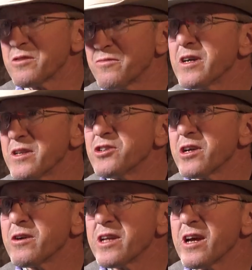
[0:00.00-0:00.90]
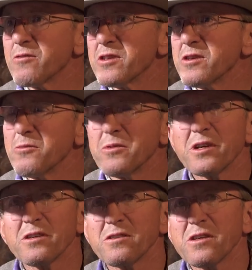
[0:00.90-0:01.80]
it was fun sharing that with you,
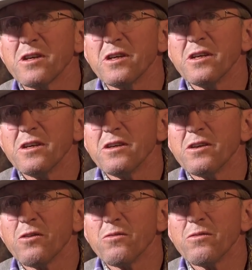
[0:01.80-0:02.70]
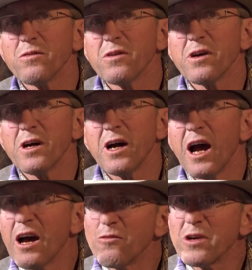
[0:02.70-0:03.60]
because, you know,
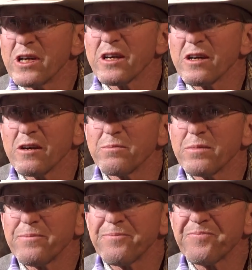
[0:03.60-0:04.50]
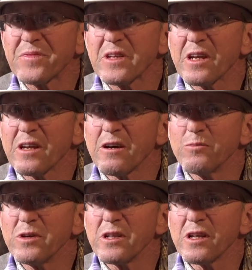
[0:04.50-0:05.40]
I'll wake up and
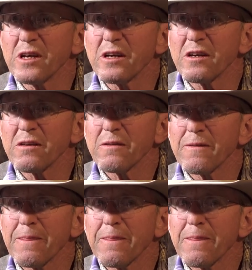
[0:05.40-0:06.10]
I'll be like,